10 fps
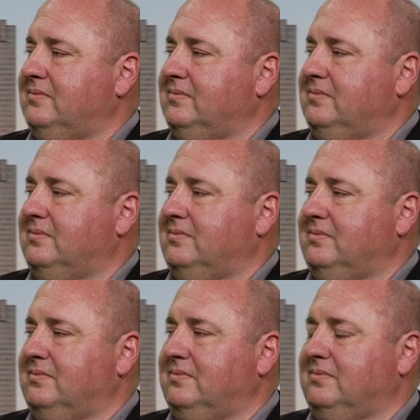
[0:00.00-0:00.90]

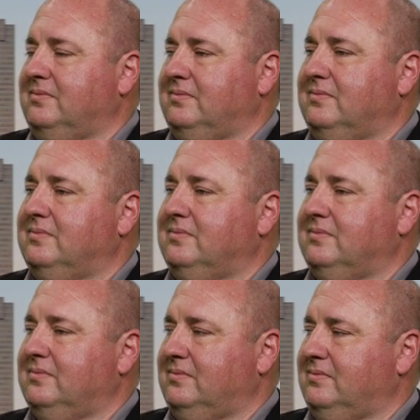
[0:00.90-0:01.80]

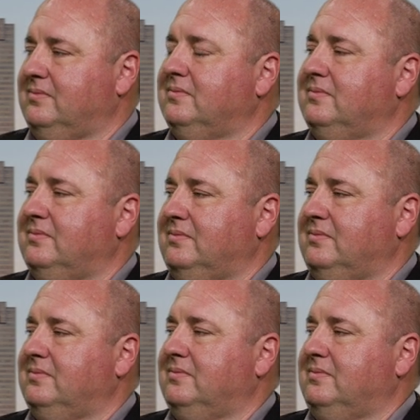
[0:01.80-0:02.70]

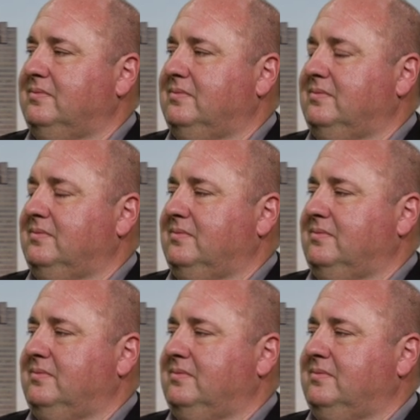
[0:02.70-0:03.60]

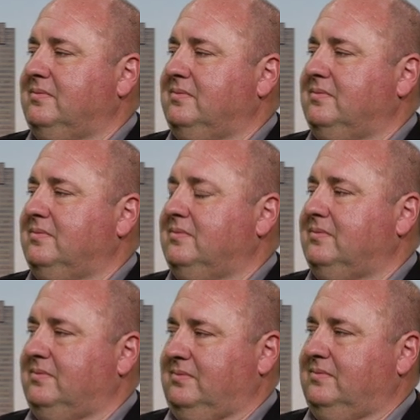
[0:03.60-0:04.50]

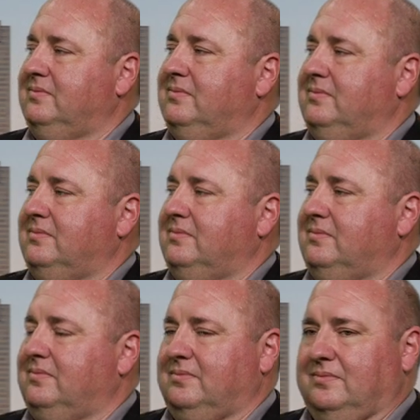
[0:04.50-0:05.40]

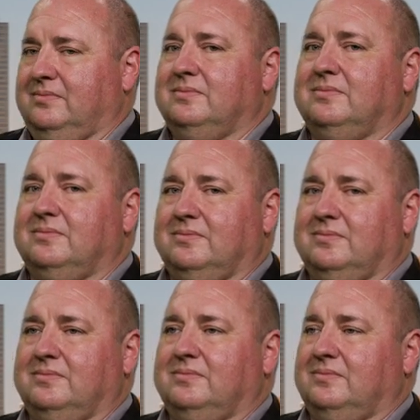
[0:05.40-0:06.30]

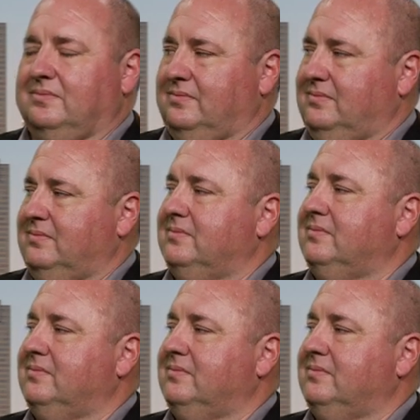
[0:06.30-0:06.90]
The person shown says nothing.